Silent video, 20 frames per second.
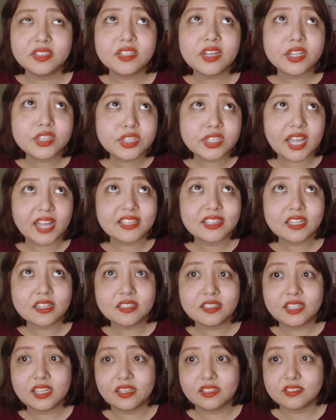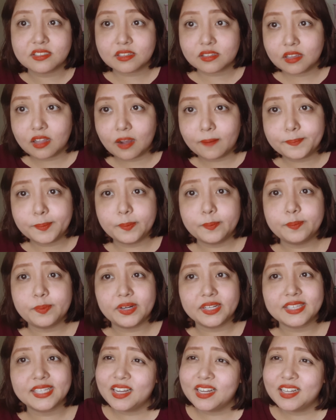Not technically a slump,
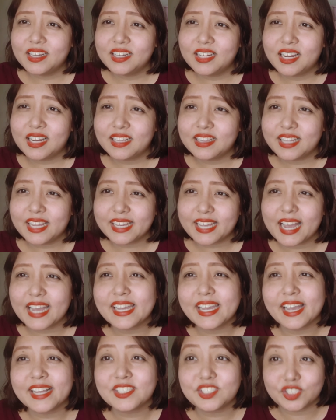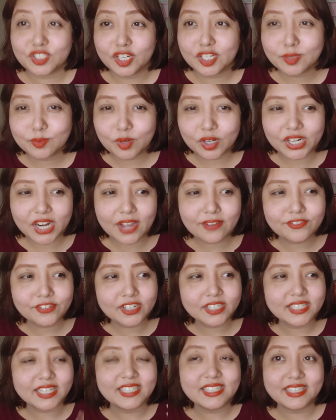but like I exert more
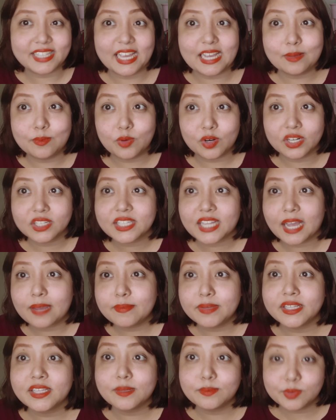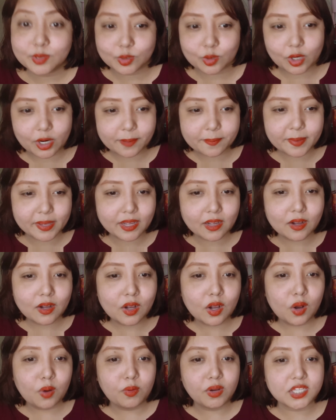effort and take more time in absorbing
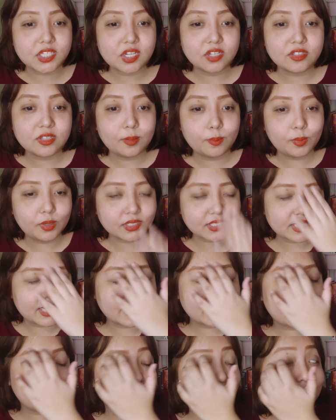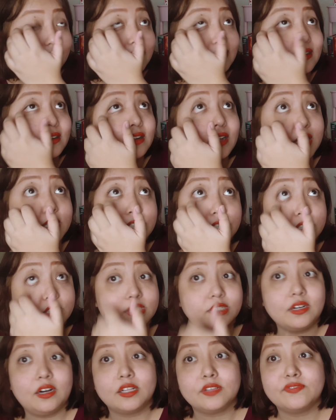what's on the books. I think I
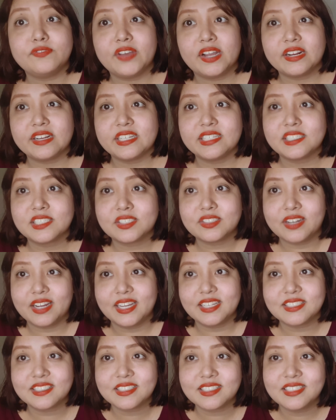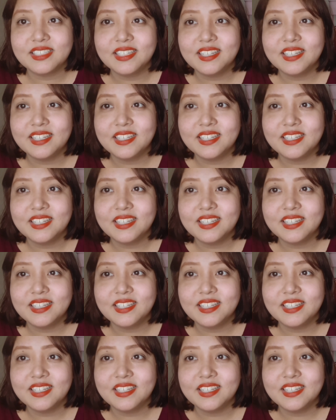just got very stressed.